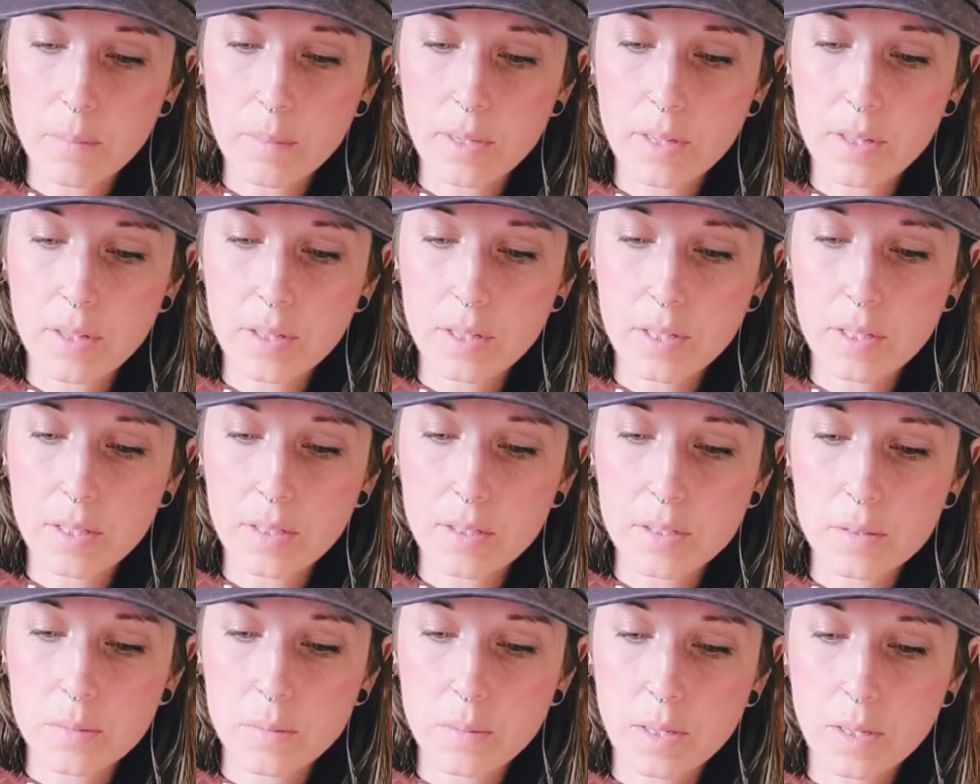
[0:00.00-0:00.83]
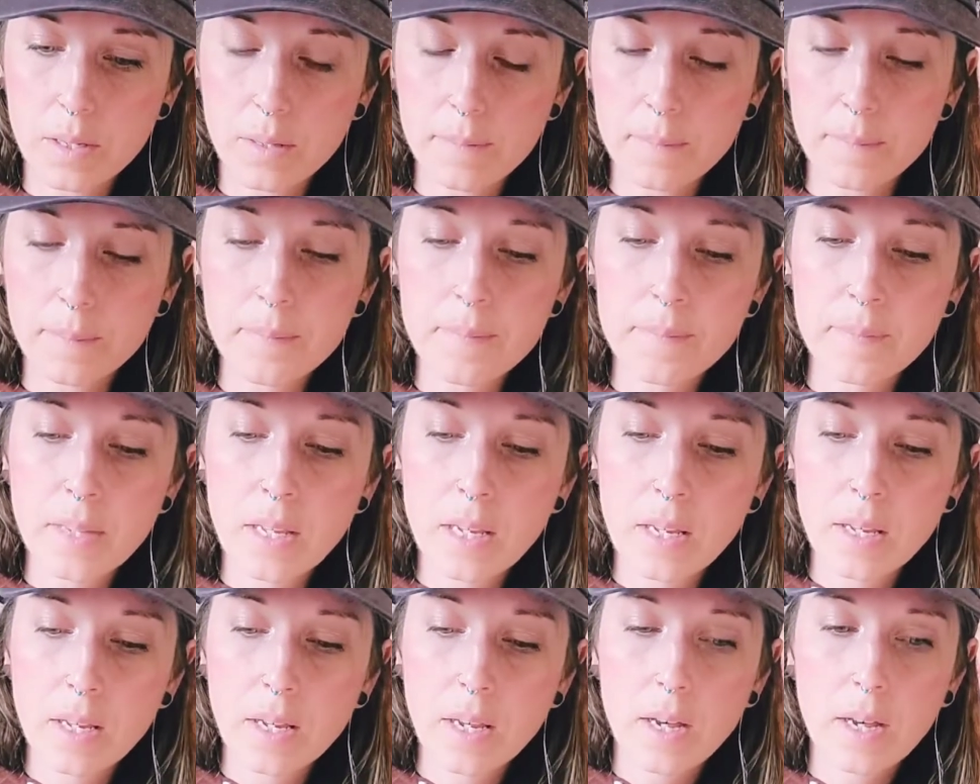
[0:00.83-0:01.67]
American as well.
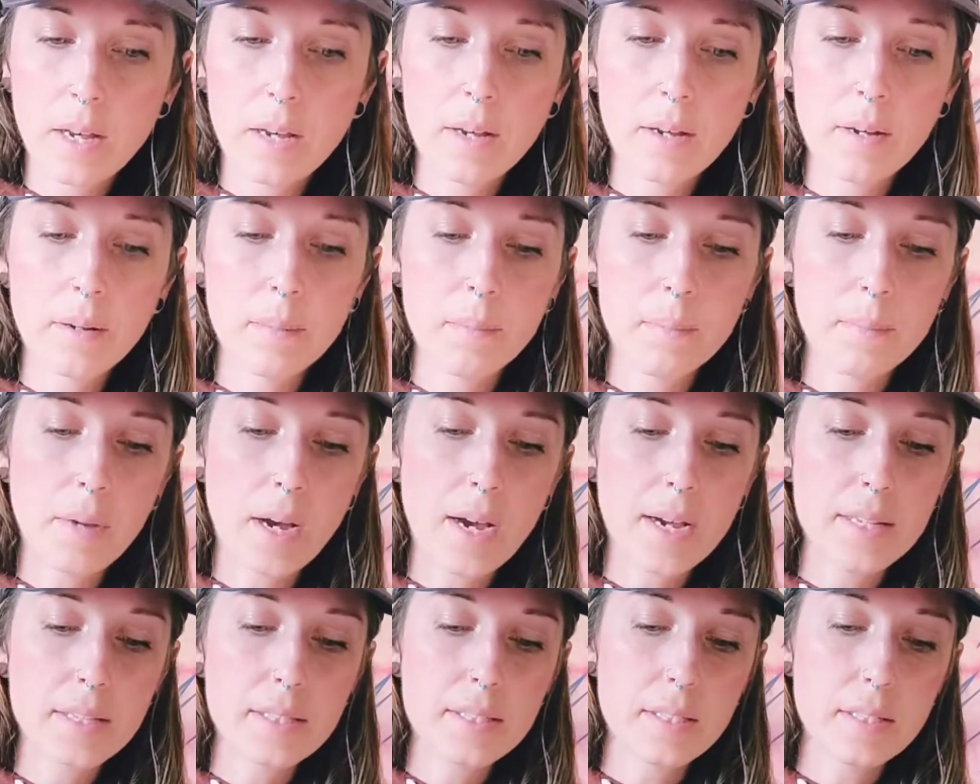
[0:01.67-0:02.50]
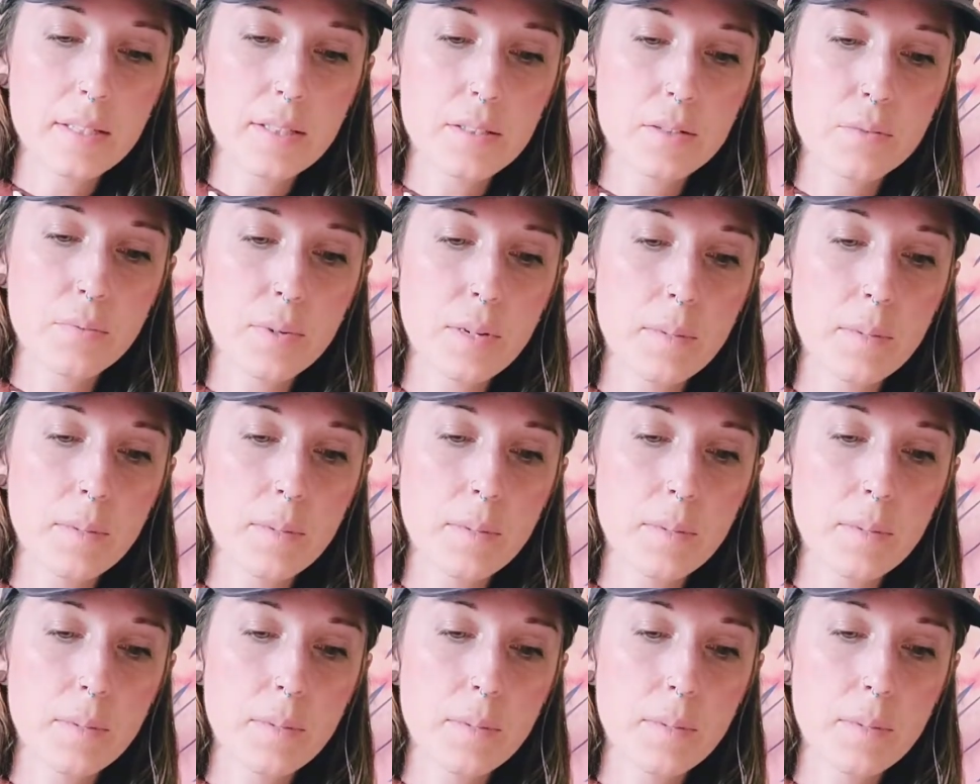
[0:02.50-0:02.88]
Isis,